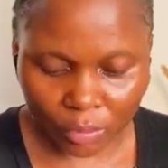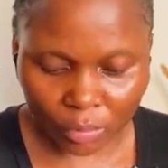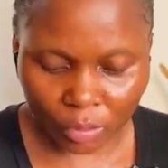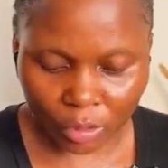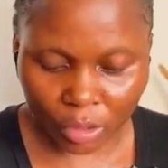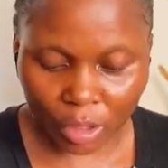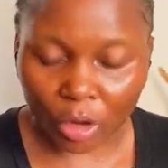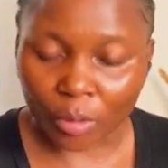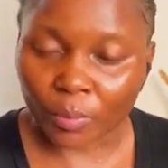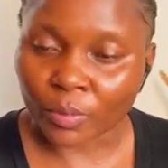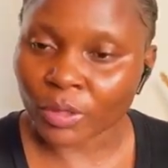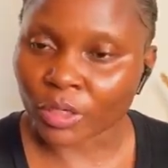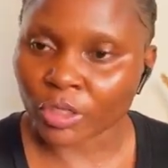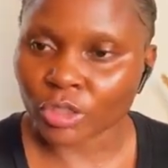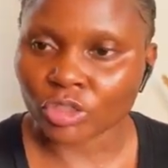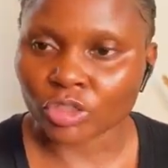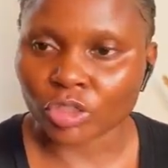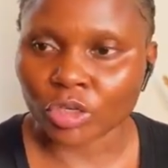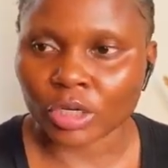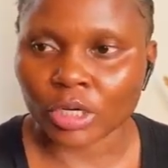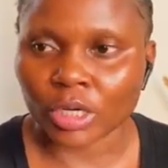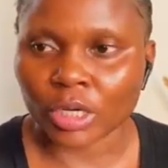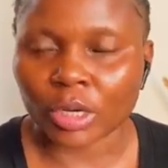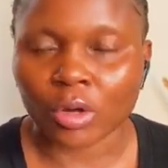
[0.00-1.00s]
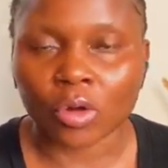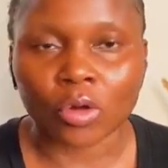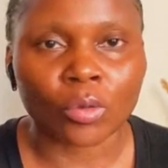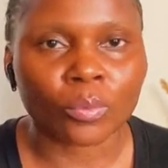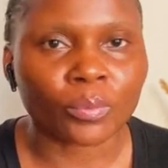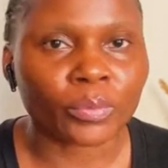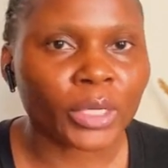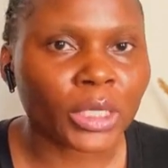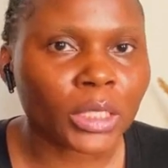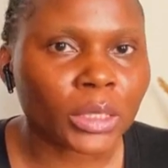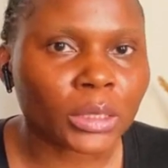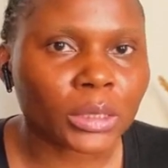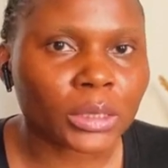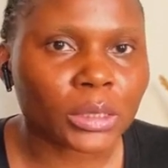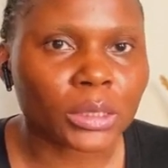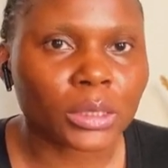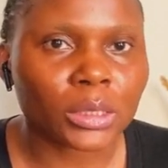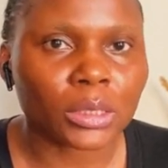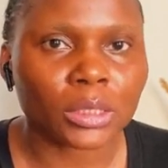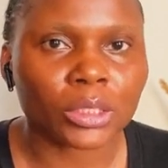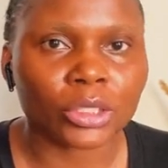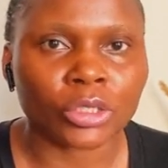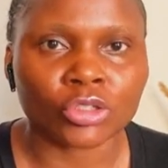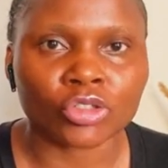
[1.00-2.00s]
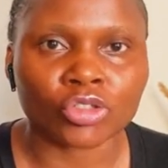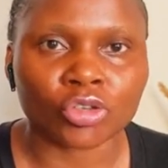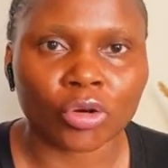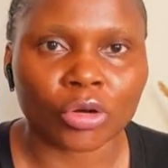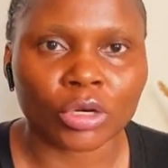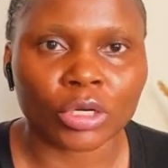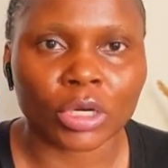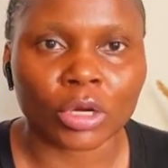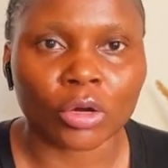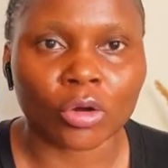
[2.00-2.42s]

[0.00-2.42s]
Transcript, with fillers: helping each other complete each other